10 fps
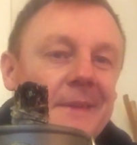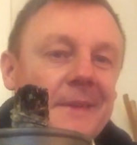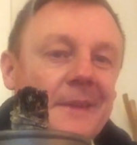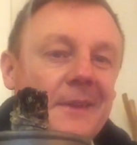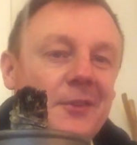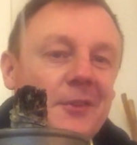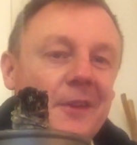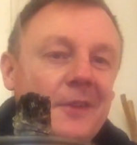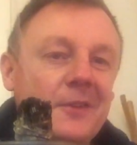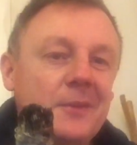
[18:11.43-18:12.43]
And there she
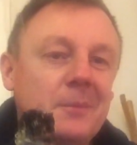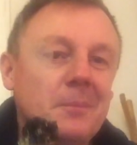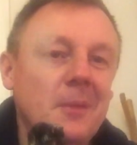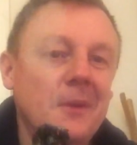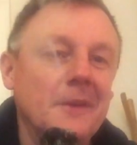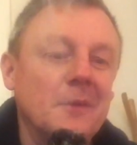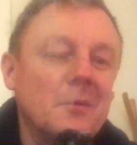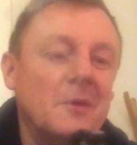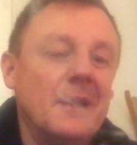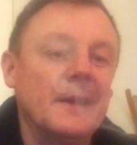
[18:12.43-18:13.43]
is, burning
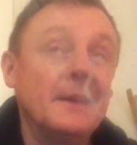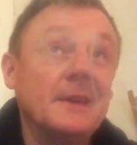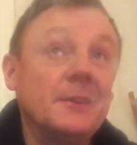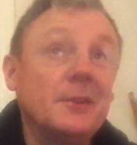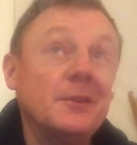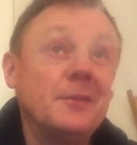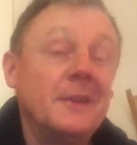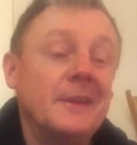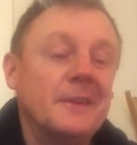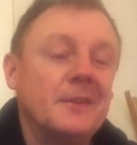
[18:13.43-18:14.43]
away and just
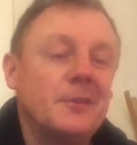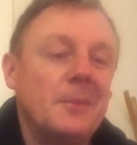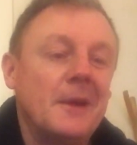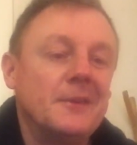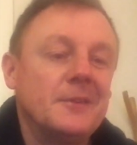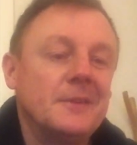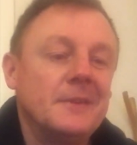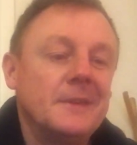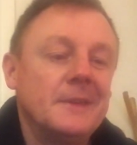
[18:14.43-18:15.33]
filling the space.